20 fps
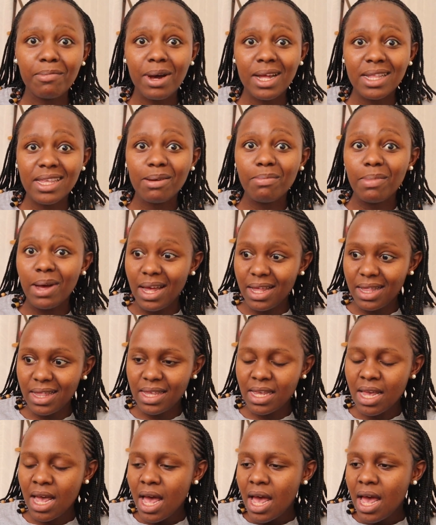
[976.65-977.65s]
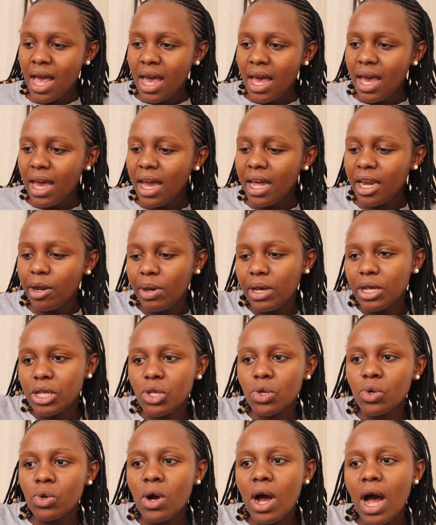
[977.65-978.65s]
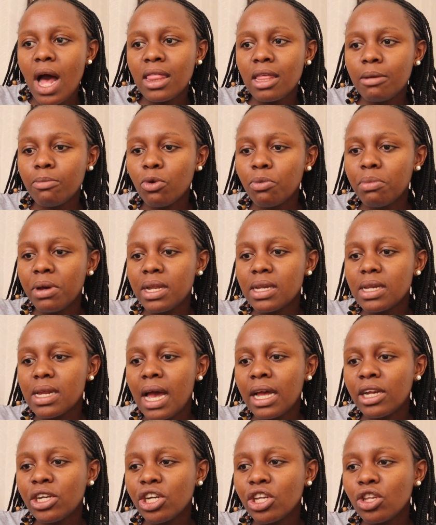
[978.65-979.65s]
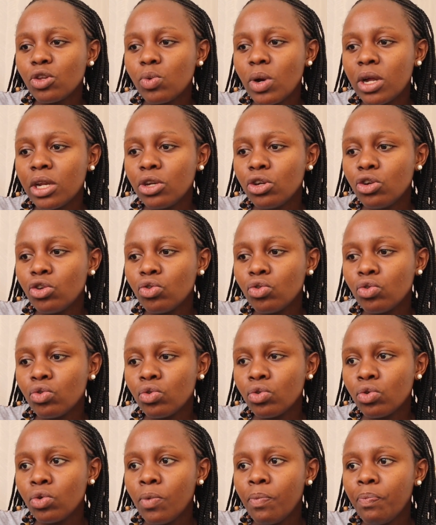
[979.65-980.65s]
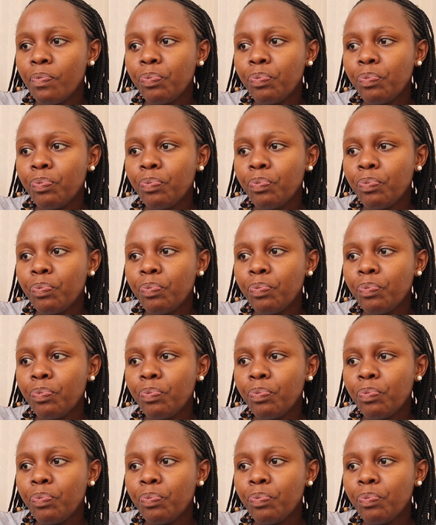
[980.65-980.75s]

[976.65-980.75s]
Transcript: bads are bad anyway so at the moment i just want to